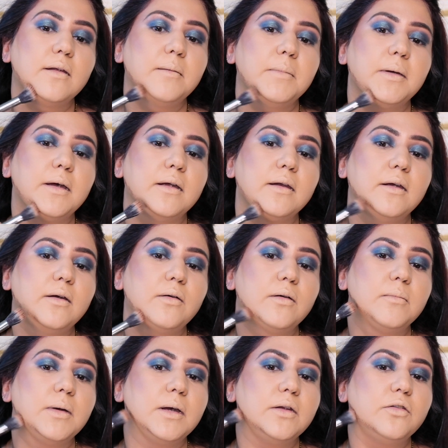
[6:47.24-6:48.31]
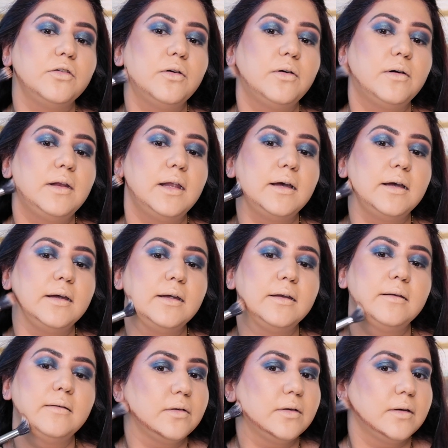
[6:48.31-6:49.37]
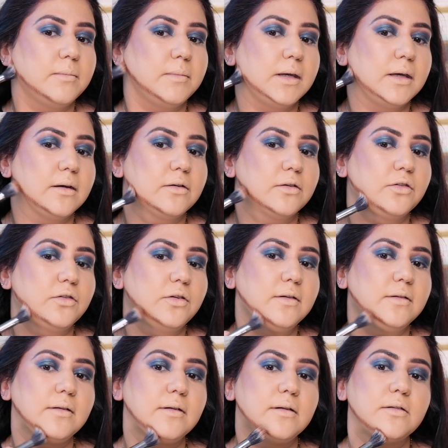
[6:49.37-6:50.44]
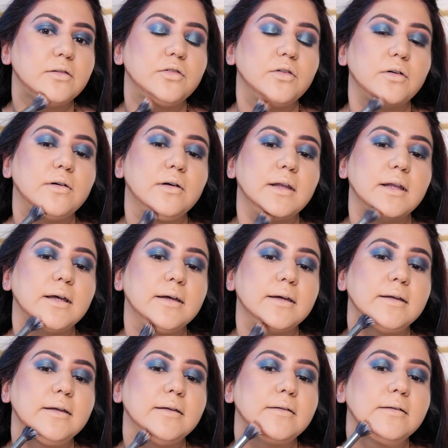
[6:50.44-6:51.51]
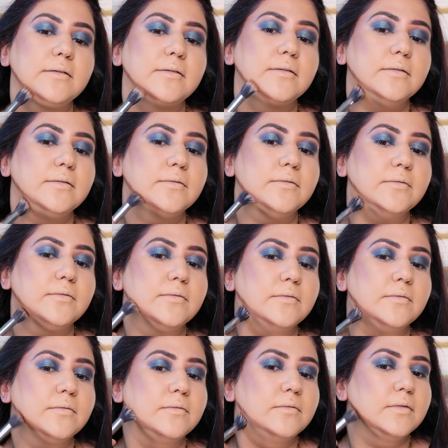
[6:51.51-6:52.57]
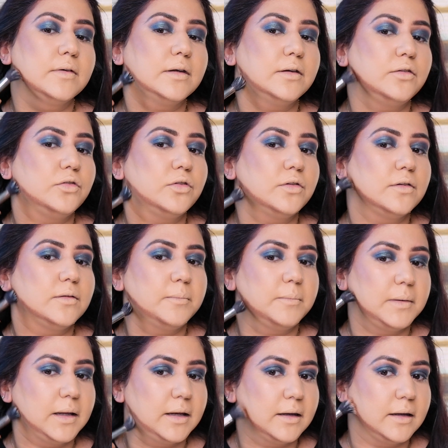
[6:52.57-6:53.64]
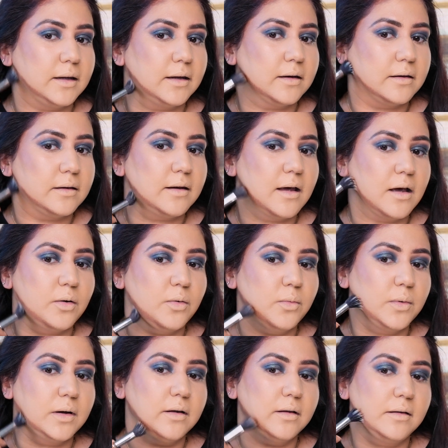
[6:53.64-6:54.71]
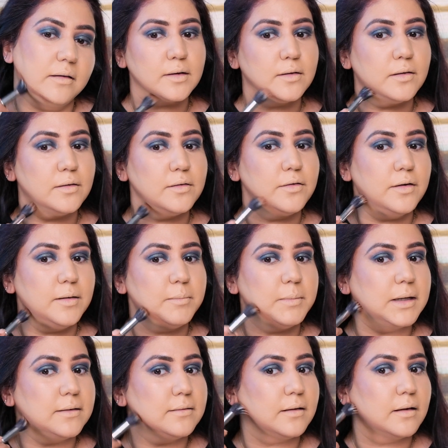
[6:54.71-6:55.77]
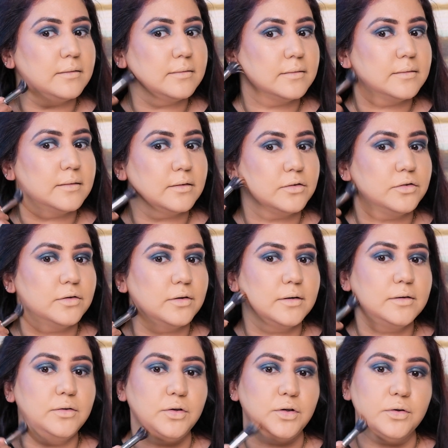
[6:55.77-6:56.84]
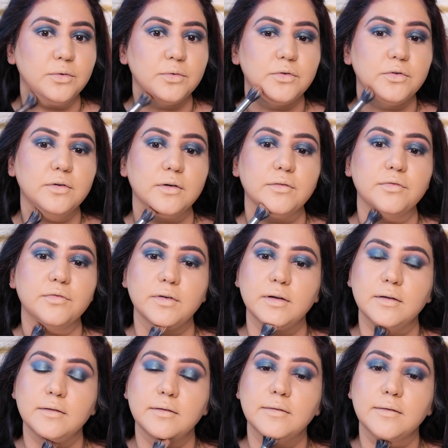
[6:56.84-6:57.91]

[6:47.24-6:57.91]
I'm adding on my jawline. Give me a chisel jawline and just blending it downwards. Contouring makes such a huge difference.